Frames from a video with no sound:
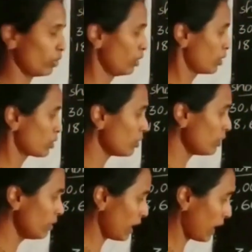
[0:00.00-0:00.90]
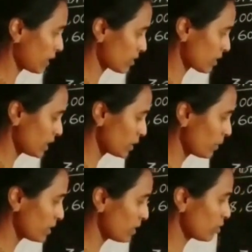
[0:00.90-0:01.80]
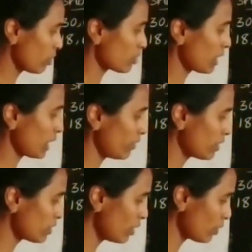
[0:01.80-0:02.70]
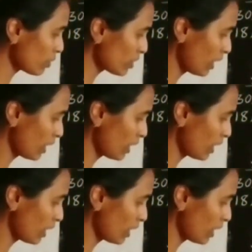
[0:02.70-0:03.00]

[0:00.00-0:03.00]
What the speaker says: So as tens place is also having zeros,